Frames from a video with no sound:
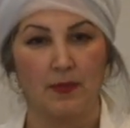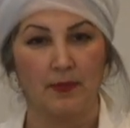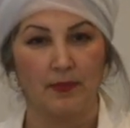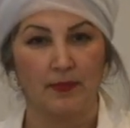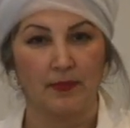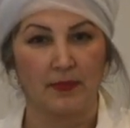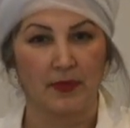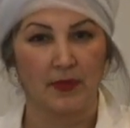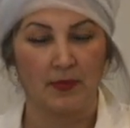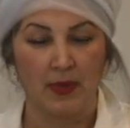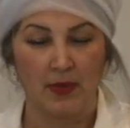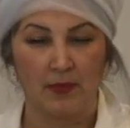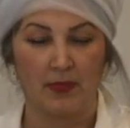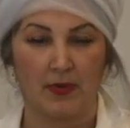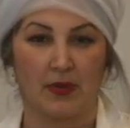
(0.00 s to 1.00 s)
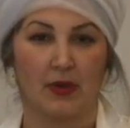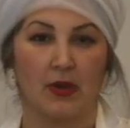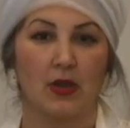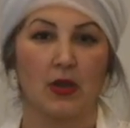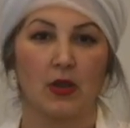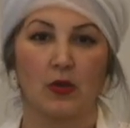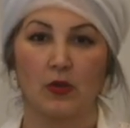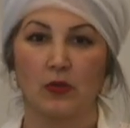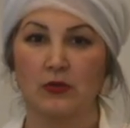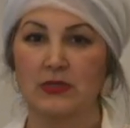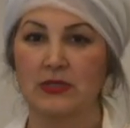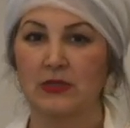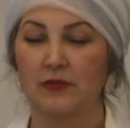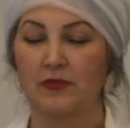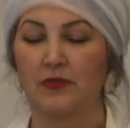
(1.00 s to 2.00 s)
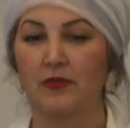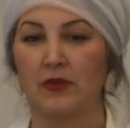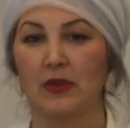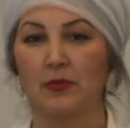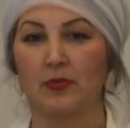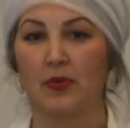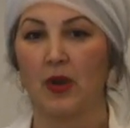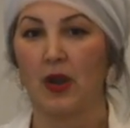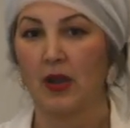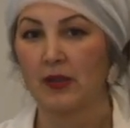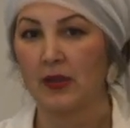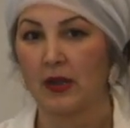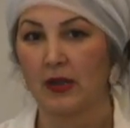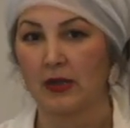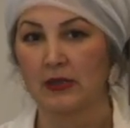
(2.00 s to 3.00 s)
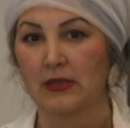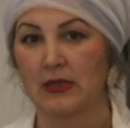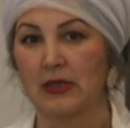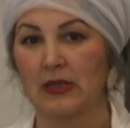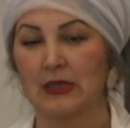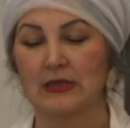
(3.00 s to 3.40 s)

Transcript: remember gluten-free product